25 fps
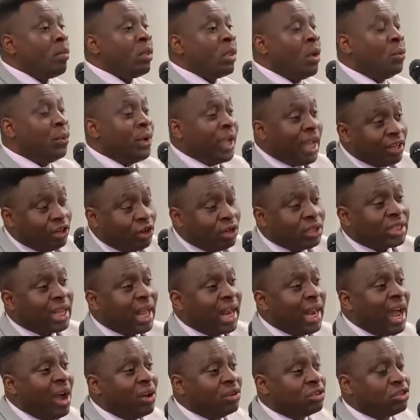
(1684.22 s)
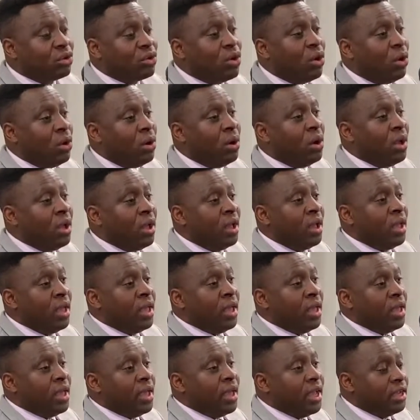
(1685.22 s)
we are not allowed to go
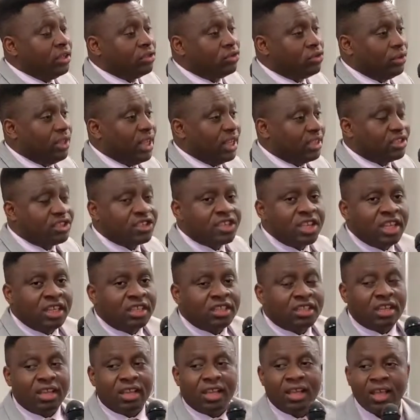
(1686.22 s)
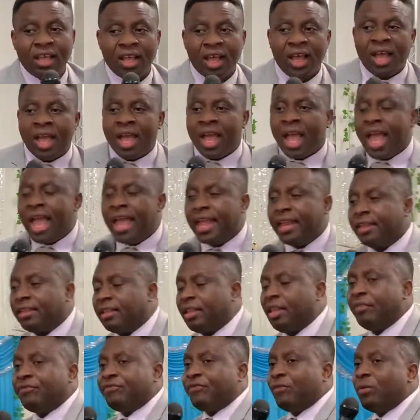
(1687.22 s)
into the city, and
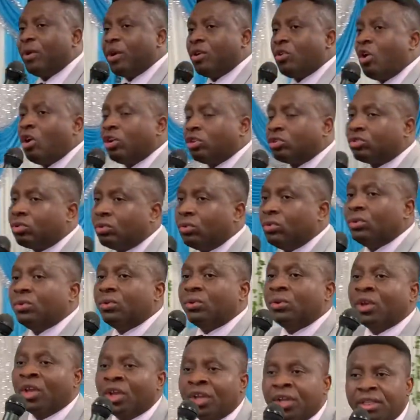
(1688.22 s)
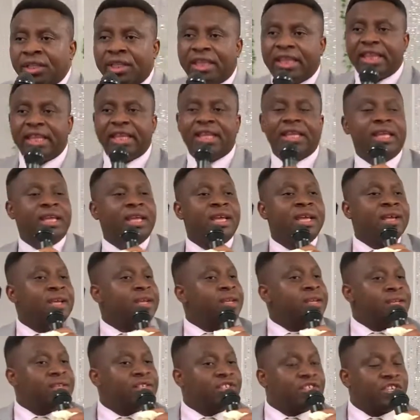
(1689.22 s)
if we go to the
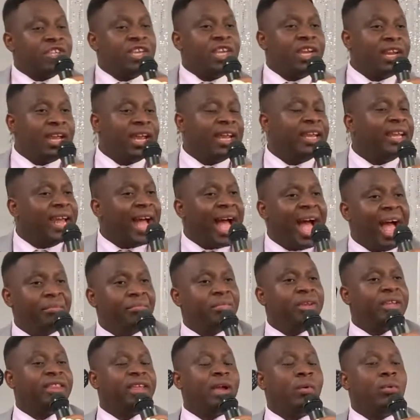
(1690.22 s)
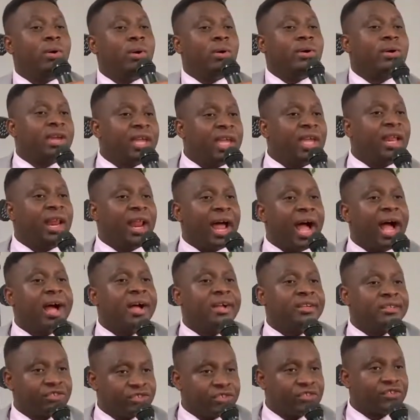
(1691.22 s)
Syrian army, they will kill
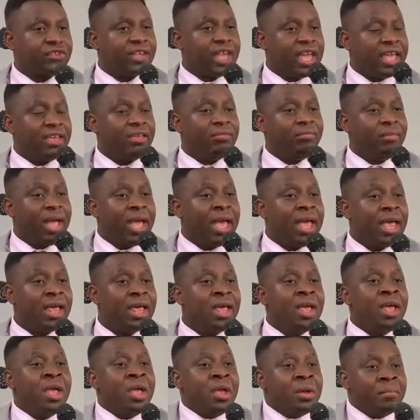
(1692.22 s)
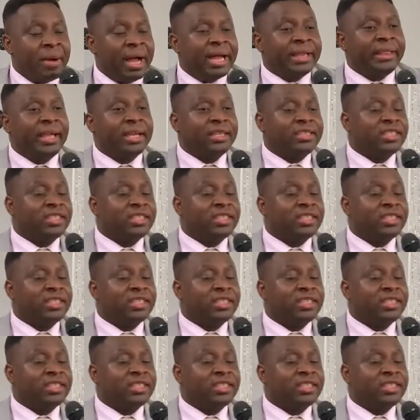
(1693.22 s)
us. Amen. But they